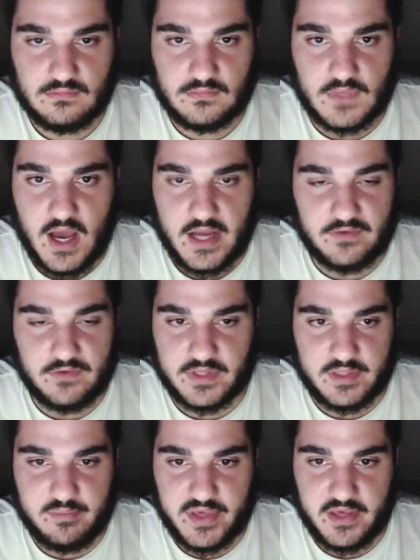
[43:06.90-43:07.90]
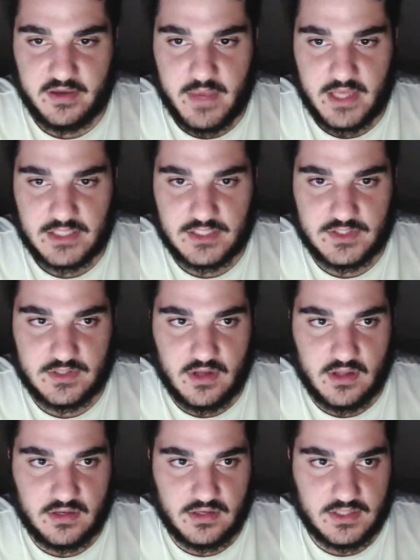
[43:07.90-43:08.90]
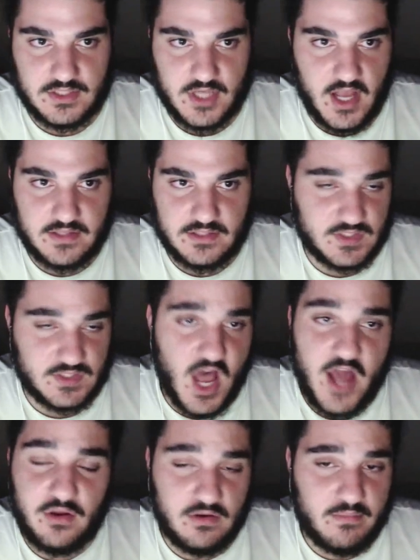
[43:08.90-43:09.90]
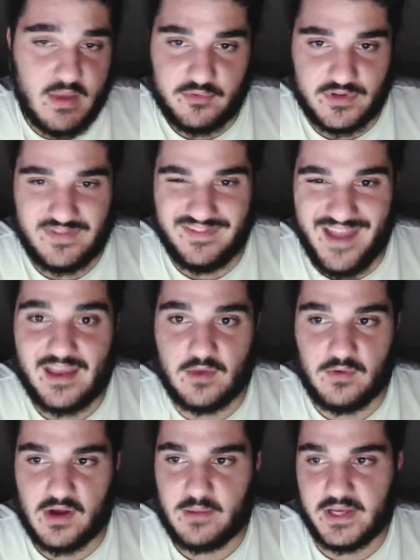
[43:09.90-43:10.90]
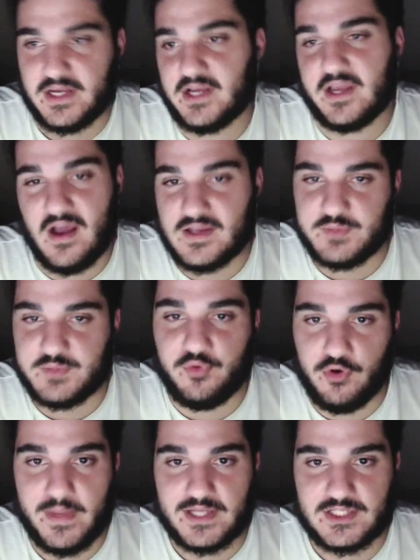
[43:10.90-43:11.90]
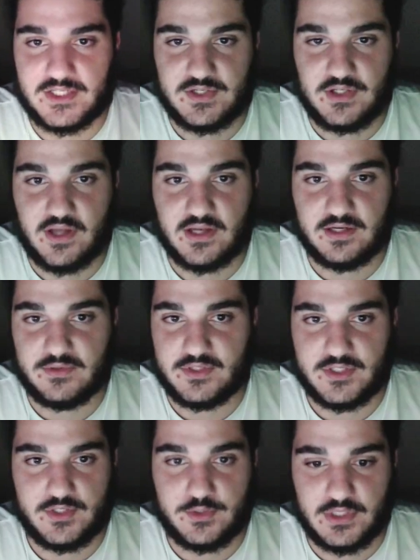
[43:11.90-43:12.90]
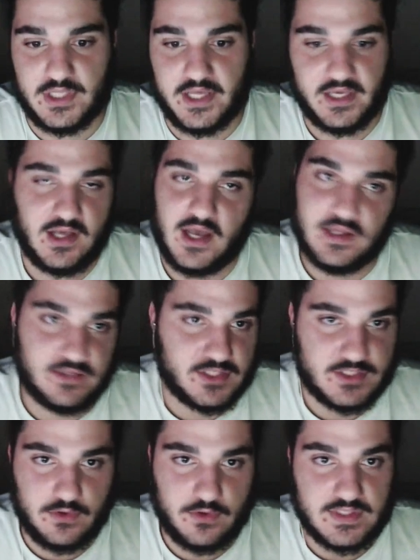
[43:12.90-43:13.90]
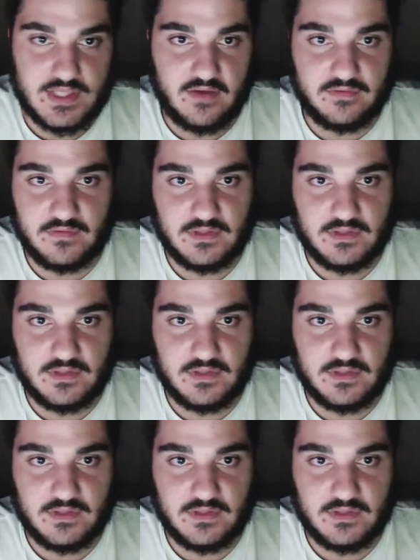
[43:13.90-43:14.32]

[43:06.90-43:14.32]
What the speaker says: I didn't really pick Manchester United. I don't remember a day where I'm like, okay, I support Manchester United. It was just sort of like, I just always have.